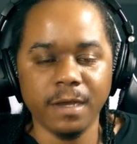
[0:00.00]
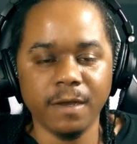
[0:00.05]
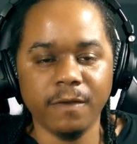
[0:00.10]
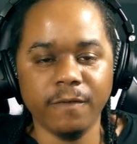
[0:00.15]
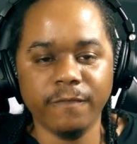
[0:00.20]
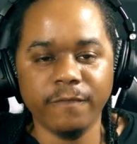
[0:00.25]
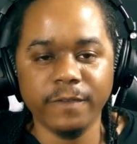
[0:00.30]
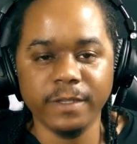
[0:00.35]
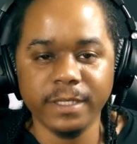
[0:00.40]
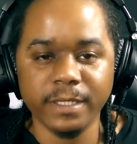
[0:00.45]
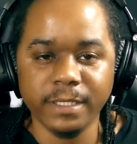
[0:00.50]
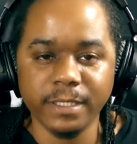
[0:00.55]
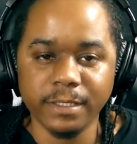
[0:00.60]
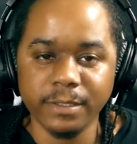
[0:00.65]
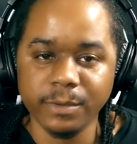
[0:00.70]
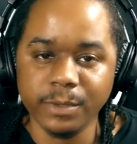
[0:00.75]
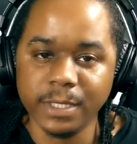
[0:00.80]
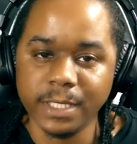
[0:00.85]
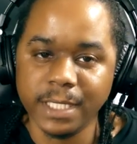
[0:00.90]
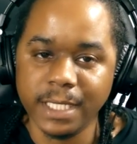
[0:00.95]
Hopefully
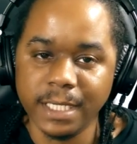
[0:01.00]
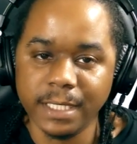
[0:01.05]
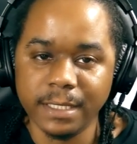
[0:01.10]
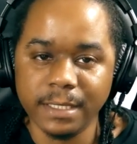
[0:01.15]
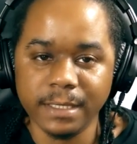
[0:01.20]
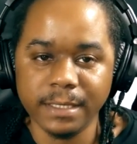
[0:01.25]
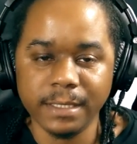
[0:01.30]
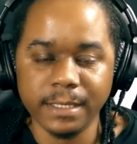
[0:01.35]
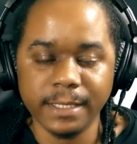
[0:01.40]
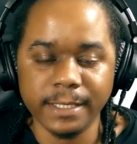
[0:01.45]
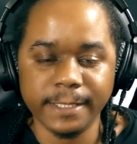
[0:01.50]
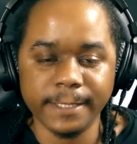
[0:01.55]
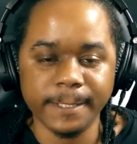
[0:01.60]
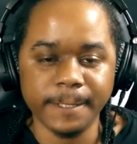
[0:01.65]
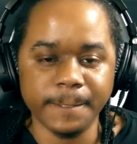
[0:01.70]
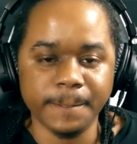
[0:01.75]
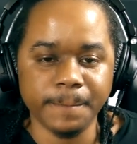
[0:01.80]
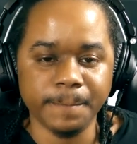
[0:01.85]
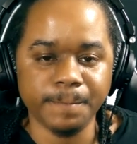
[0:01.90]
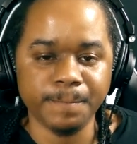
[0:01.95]
you can get
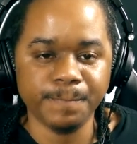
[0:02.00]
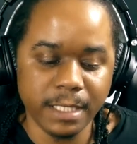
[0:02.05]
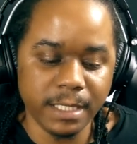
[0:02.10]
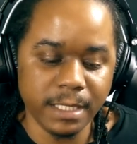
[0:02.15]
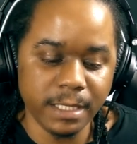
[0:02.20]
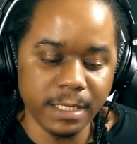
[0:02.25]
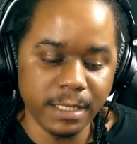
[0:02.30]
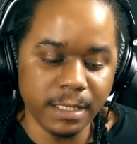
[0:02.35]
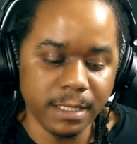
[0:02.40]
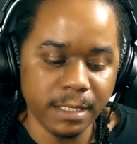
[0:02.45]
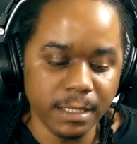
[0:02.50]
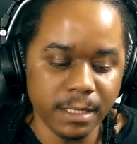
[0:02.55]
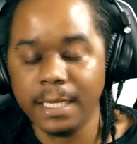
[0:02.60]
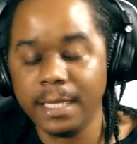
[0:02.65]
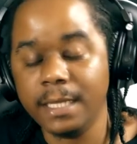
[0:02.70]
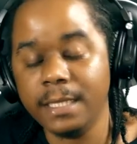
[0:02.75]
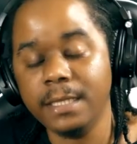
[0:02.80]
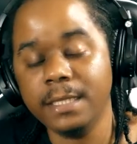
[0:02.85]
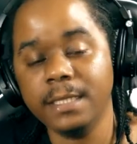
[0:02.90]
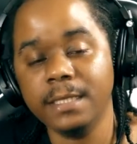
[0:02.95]
the key
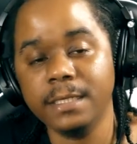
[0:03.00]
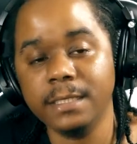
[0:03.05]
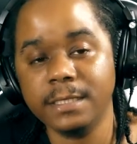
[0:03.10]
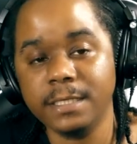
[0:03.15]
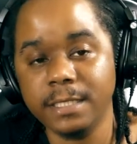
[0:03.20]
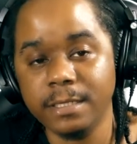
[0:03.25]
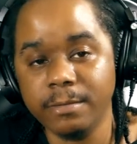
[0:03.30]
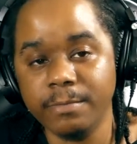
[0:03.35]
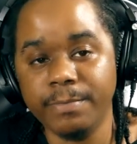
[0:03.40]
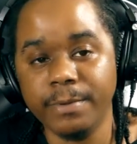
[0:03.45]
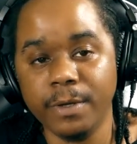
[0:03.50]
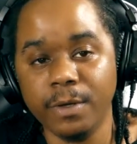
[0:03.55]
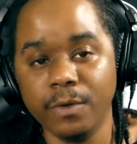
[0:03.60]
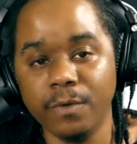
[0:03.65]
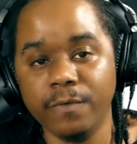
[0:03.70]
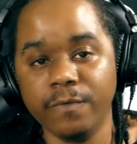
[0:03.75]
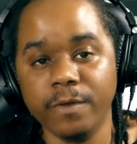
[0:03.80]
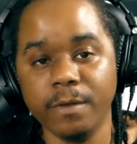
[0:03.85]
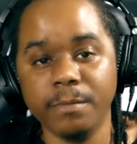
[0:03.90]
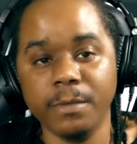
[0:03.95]
and the
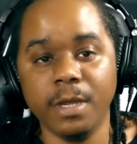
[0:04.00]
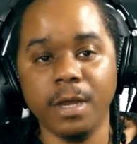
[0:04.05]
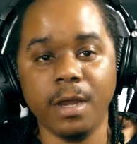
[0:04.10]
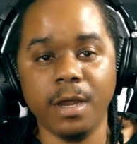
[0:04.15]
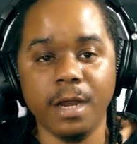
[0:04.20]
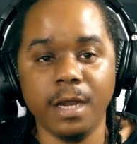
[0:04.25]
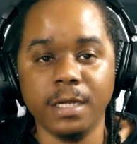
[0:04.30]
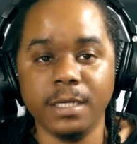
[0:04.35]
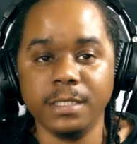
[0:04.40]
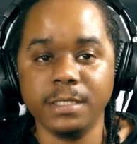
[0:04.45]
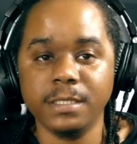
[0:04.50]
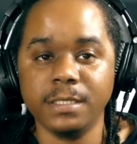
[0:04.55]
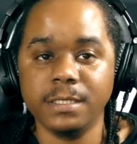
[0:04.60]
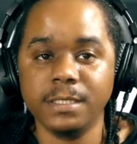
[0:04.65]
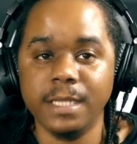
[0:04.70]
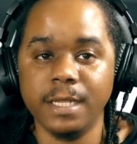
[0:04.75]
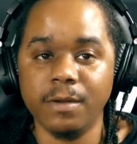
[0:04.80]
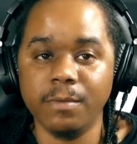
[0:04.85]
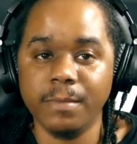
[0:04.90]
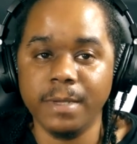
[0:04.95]
tempo from the
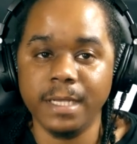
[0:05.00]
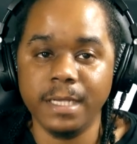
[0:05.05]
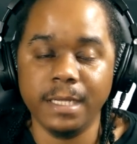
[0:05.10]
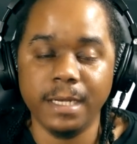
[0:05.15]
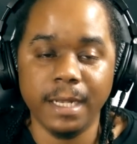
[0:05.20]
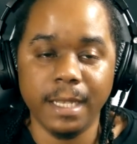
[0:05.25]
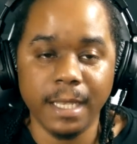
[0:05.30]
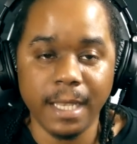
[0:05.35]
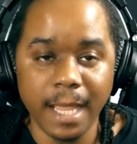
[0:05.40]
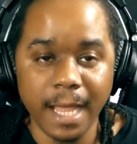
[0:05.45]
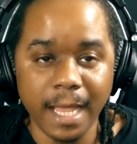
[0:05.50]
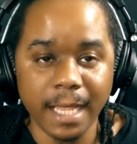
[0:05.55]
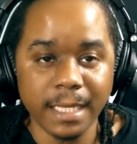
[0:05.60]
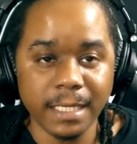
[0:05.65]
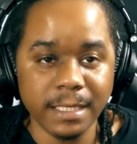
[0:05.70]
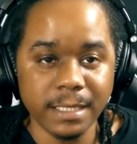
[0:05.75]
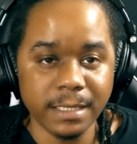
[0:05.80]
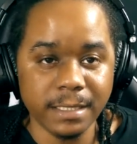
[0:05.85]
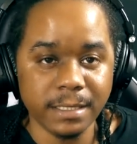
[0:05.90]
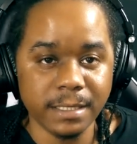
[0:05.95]
artist. That'll make it a
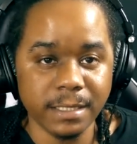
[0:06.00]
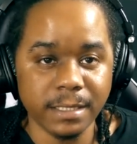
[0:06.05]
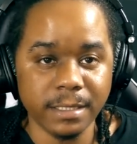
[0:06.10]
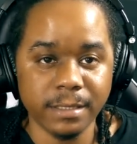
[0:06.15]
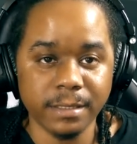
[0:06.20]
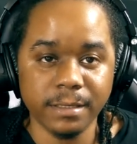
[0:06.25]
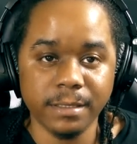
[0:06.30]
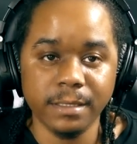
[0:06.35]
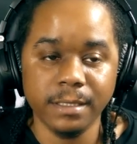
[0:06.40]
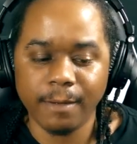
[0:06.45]
lot easier.